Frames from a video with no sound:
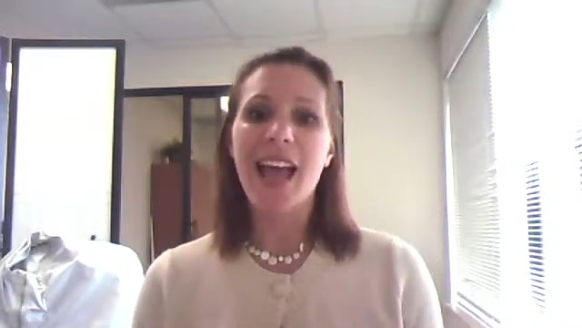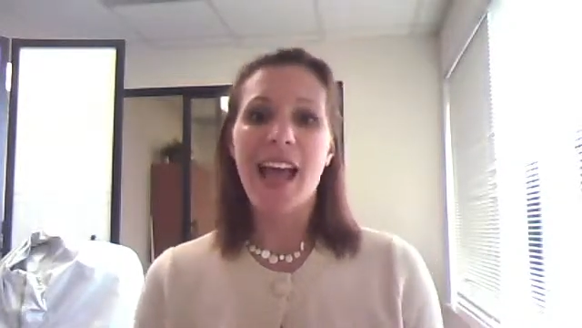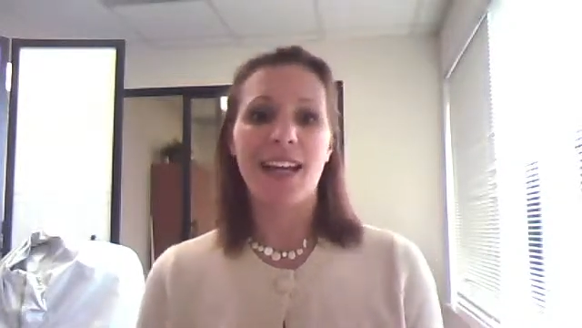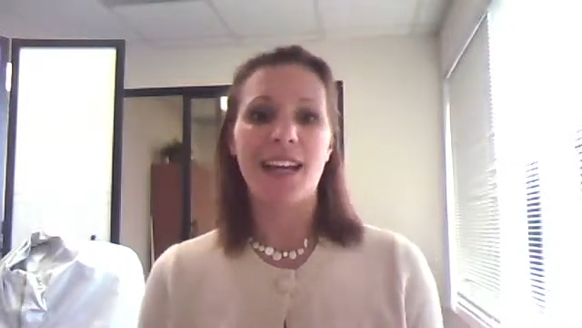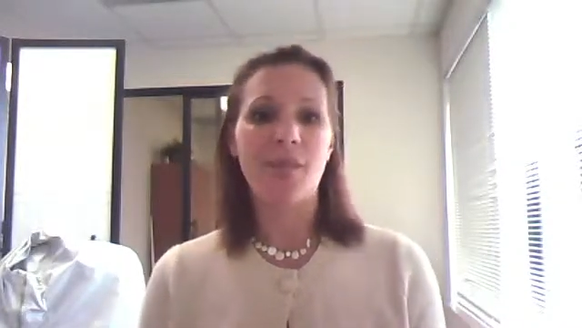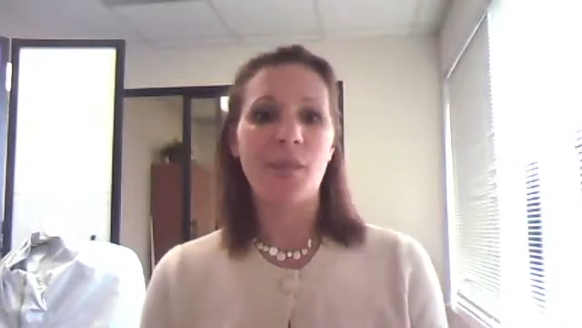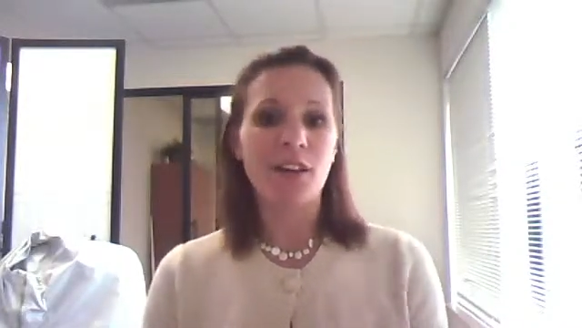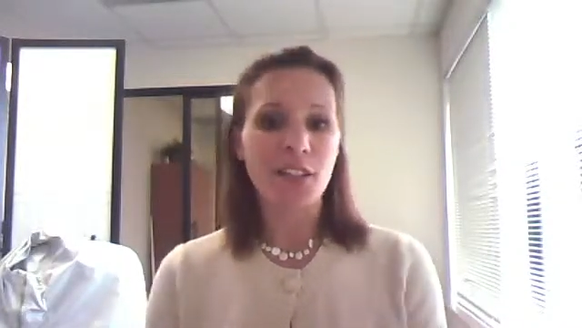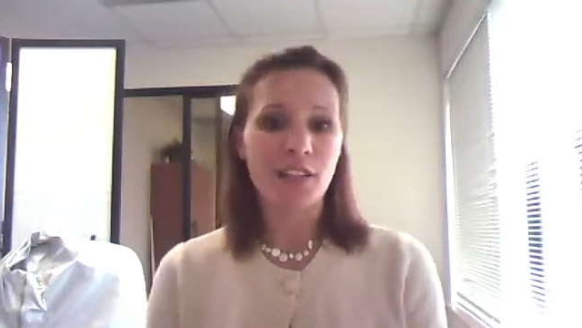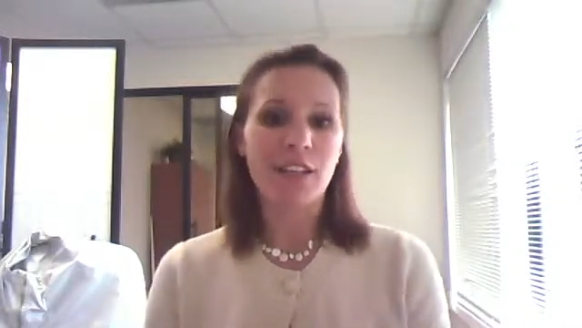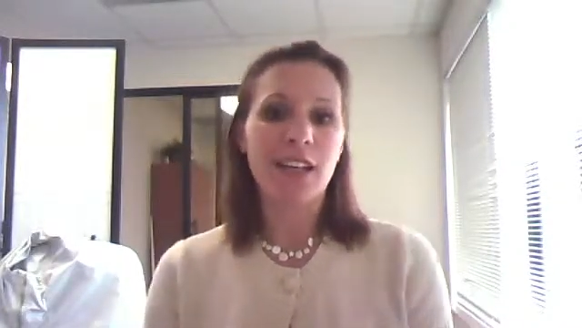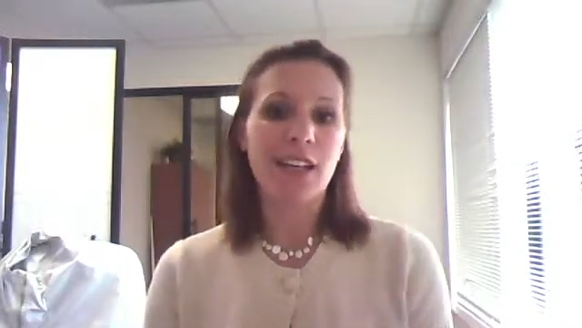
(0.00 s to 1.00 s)
And I'm
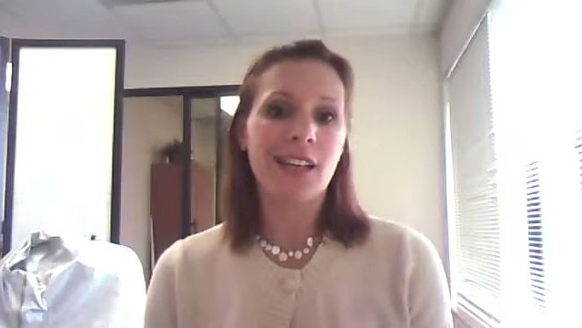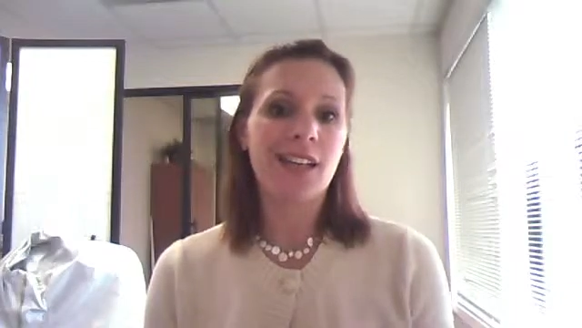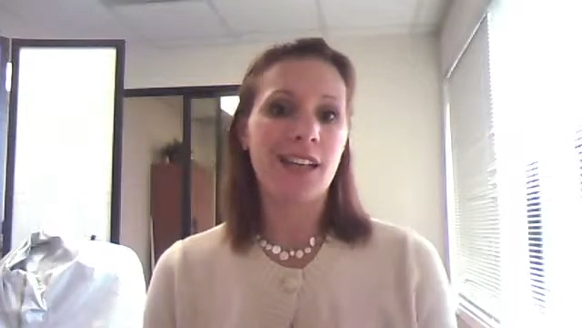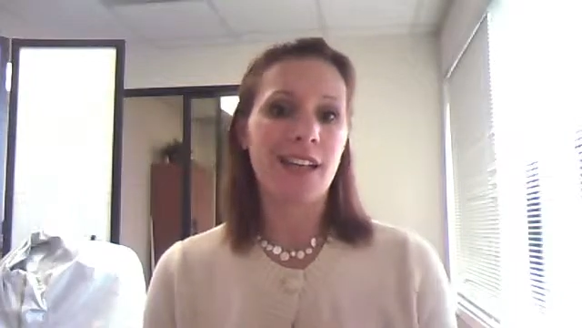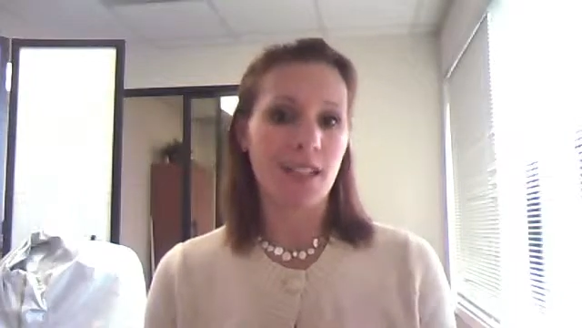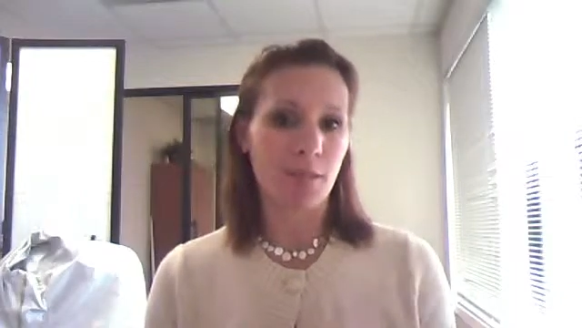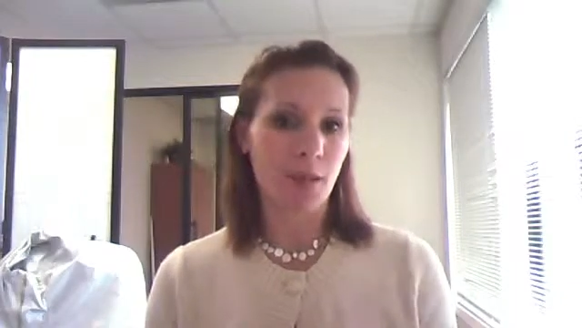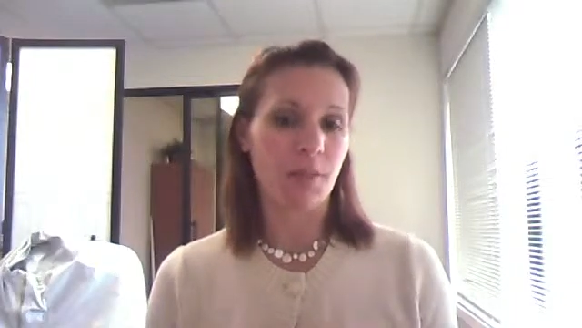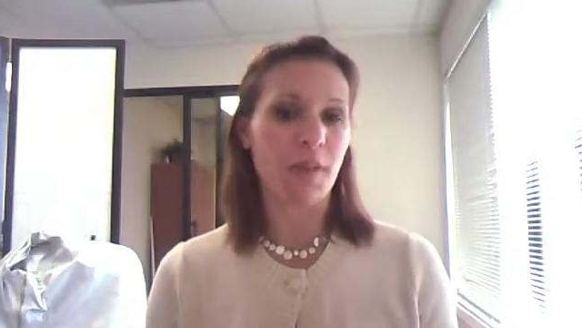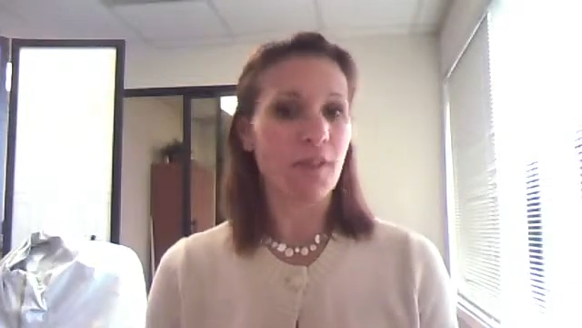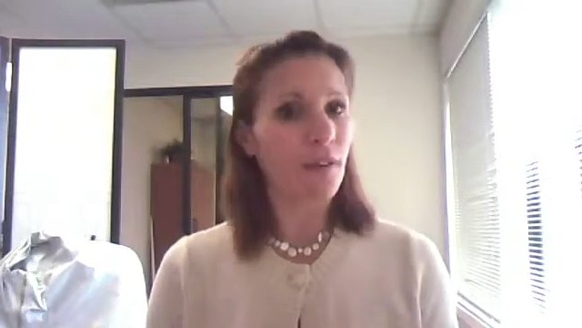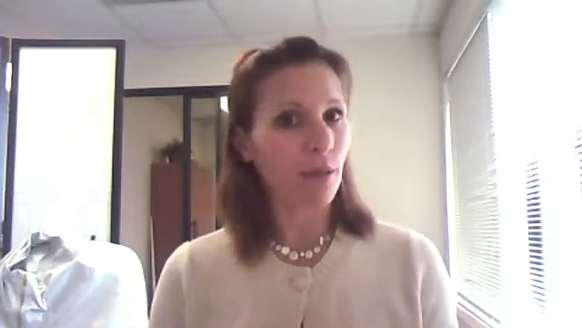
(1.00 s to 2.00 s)
also eating things that make
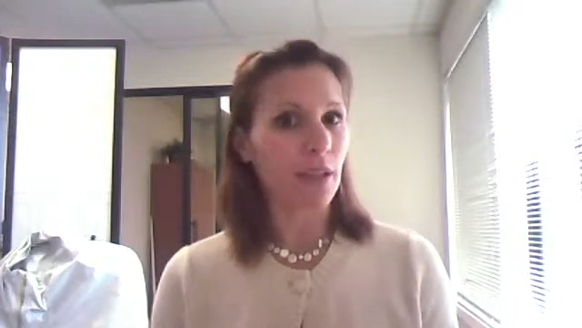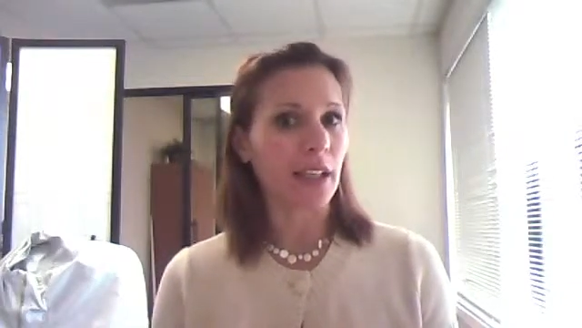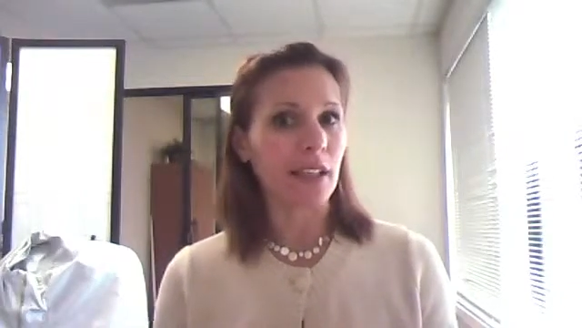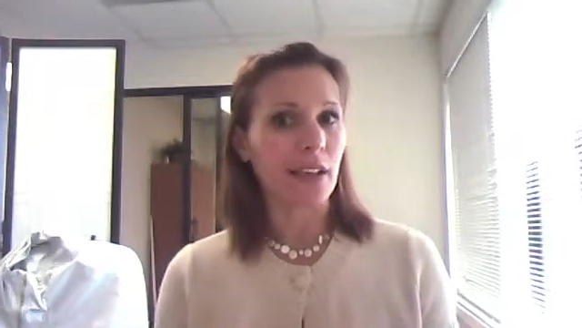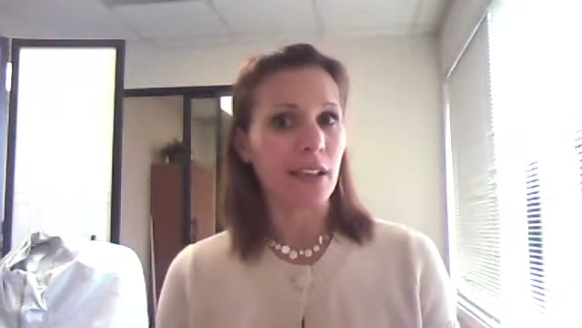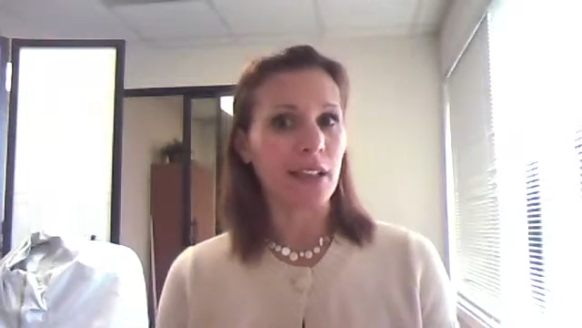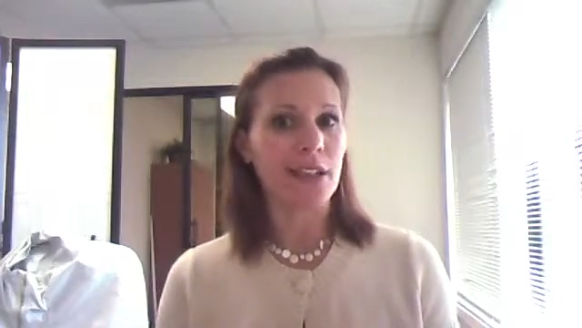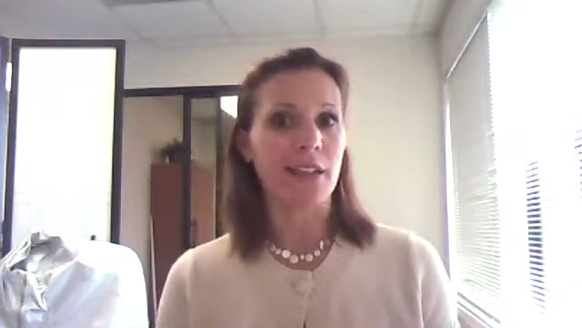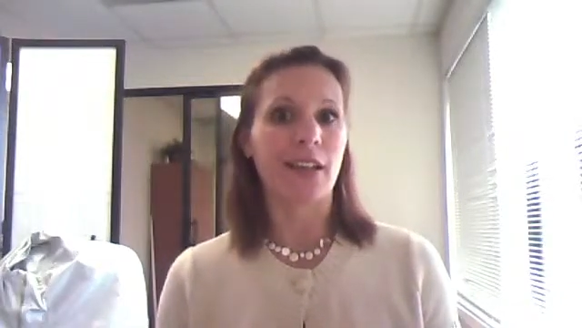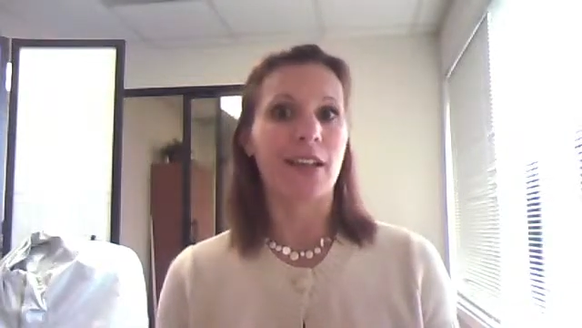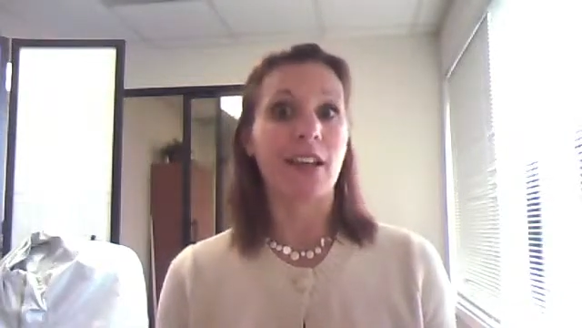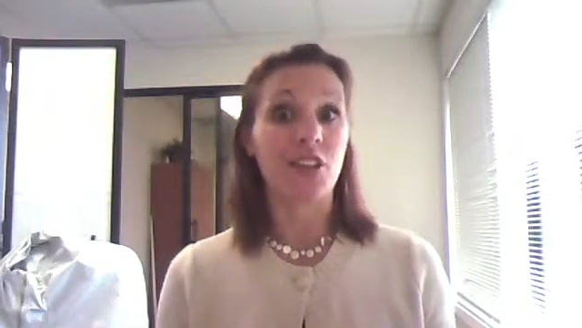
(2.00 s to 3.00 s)
me feel really good so I
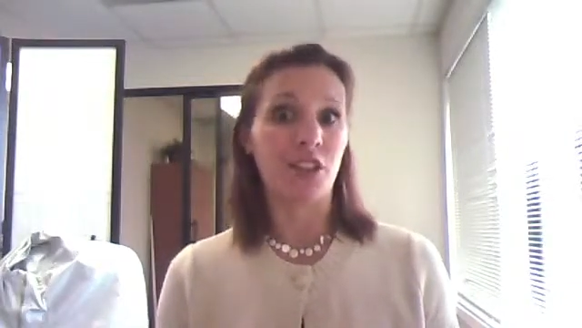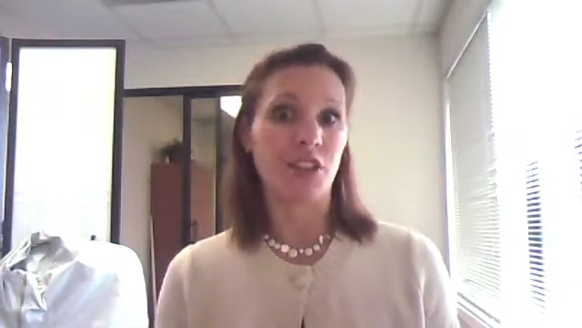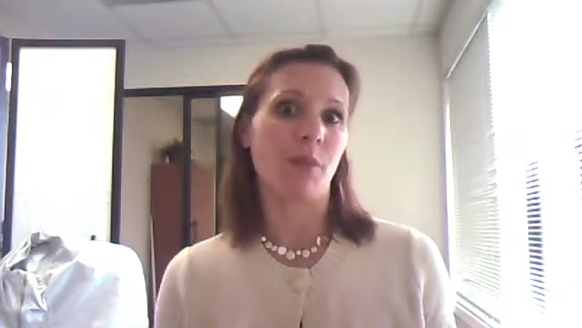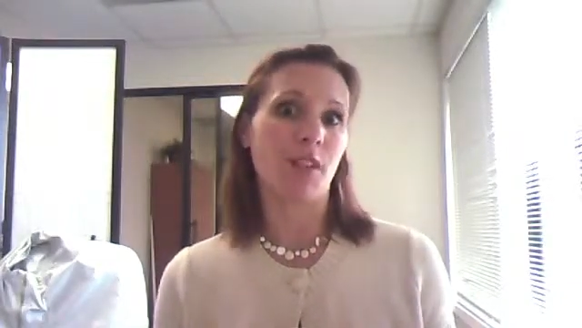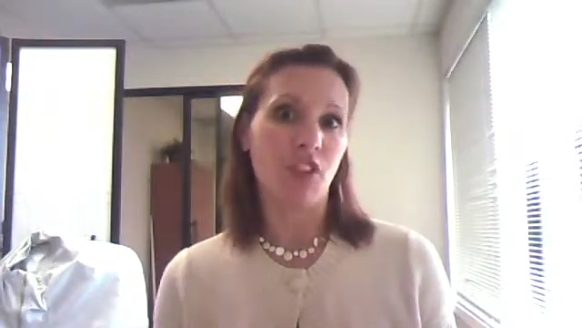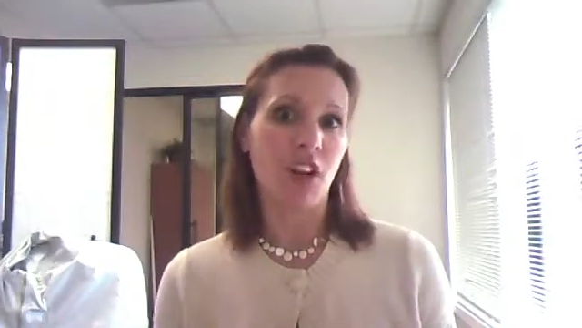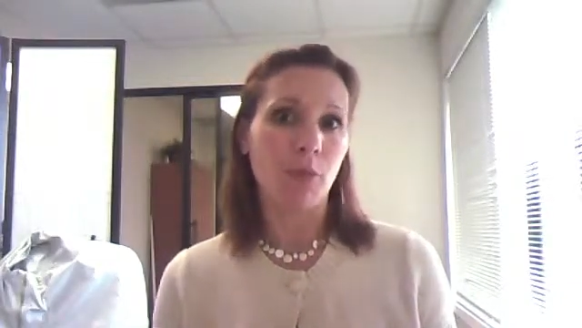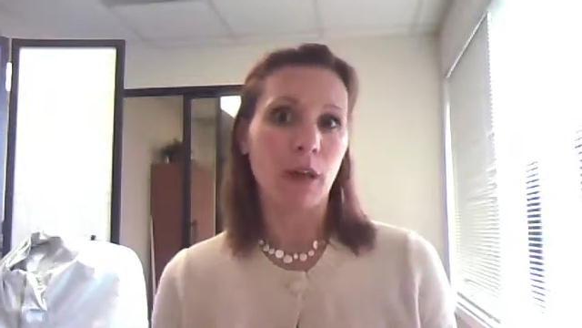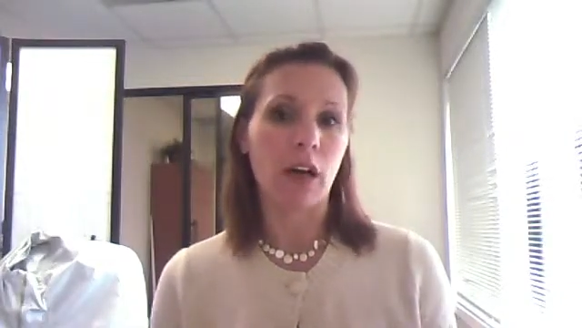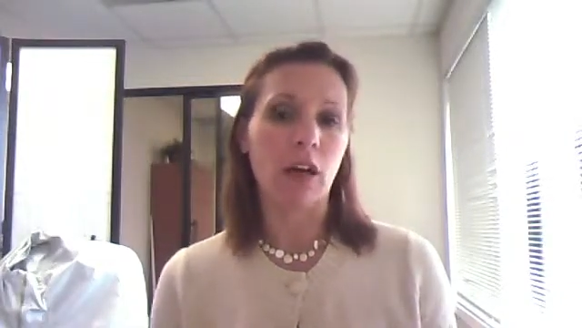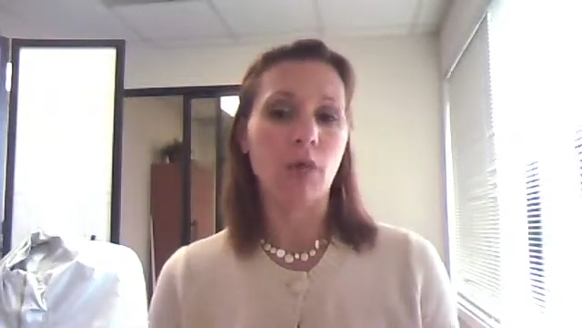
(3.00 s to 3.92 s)
can actually do my job well.